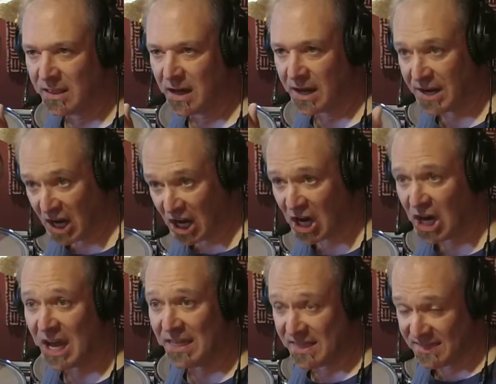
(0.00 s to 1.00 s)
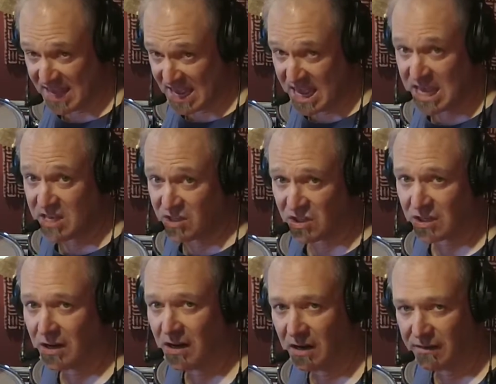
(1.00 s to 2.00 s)
an and then the E's
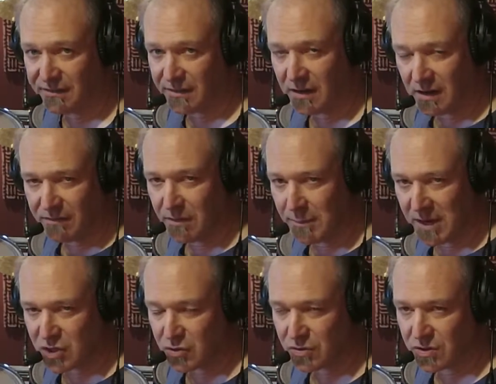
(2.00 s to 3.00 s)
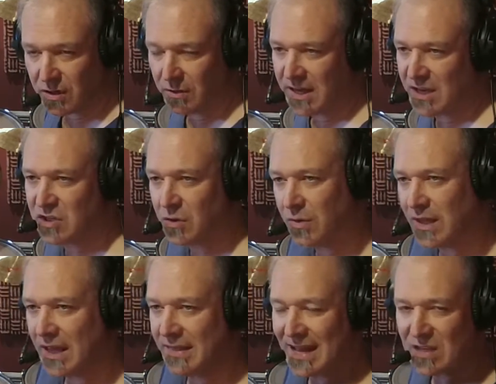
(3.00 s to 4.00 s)
of the measures. Okay, so
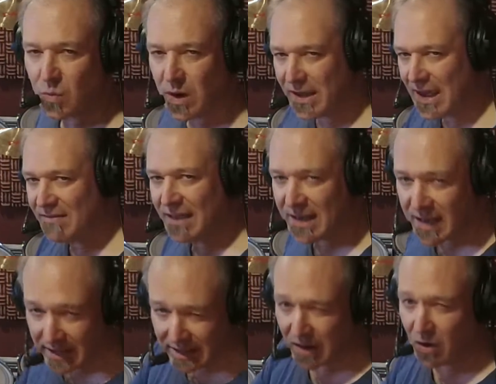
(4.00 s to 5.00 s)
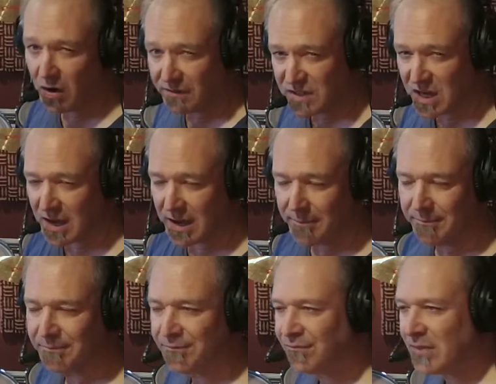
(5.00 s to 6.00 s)
that's why you have that kind of off-time
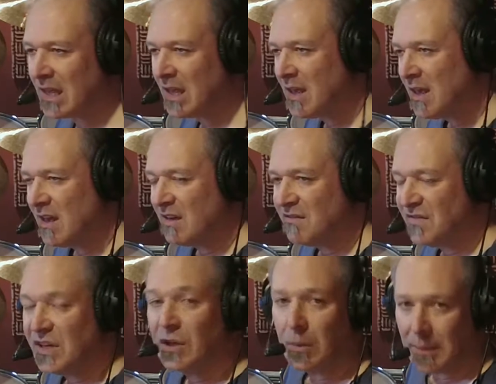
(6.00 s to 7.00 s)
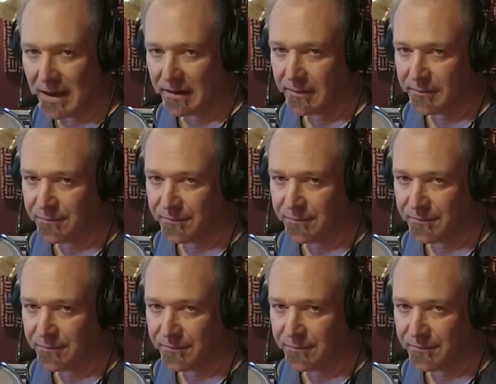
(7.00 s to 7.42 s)
feel about it.